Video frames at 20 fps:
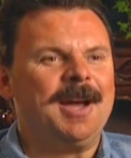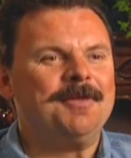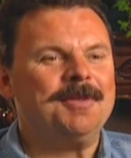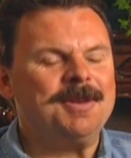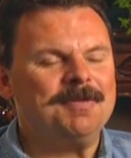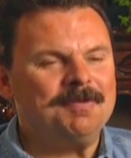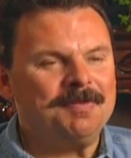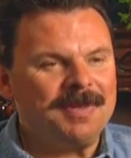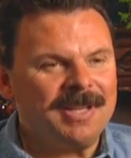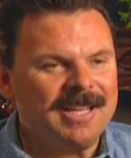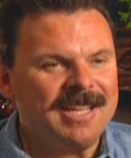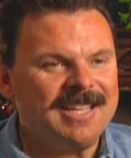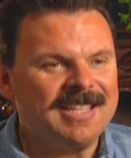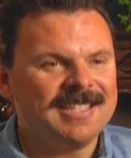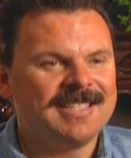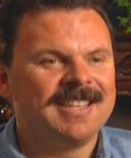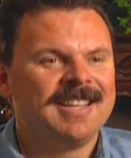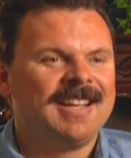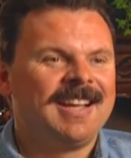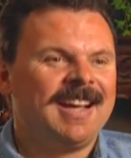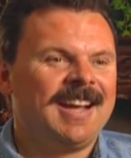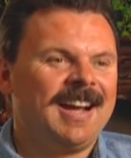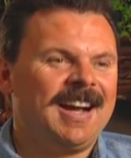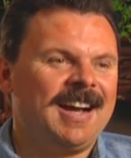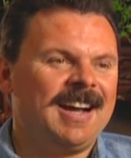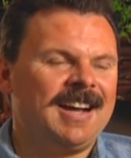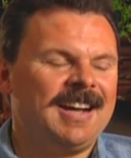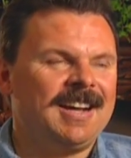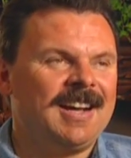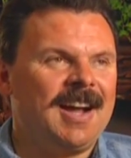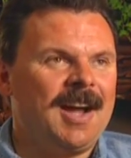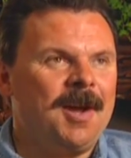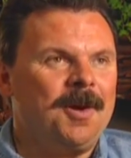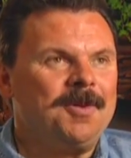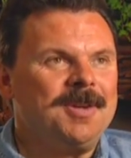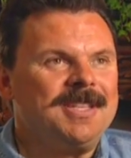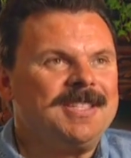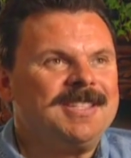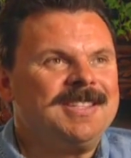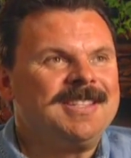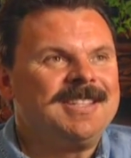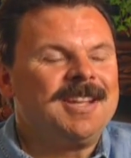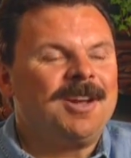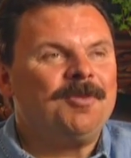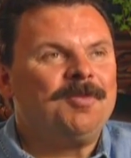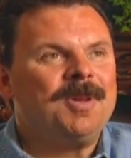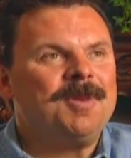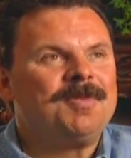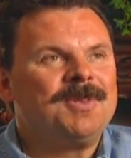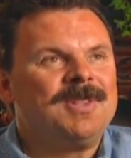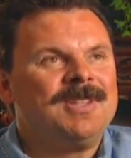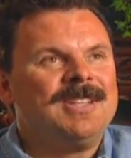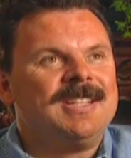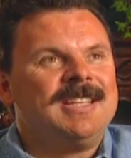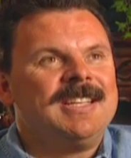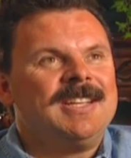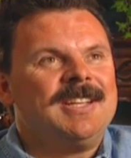I mean, please, I always tell people,